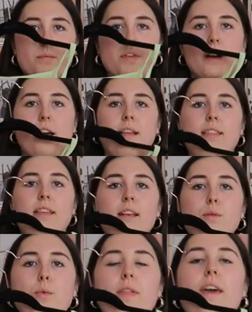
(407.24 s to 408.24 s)
something like
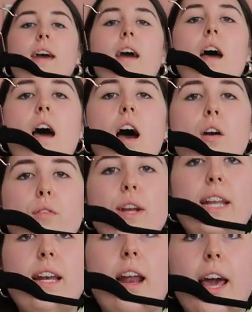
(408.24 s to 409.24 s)
this with it. I really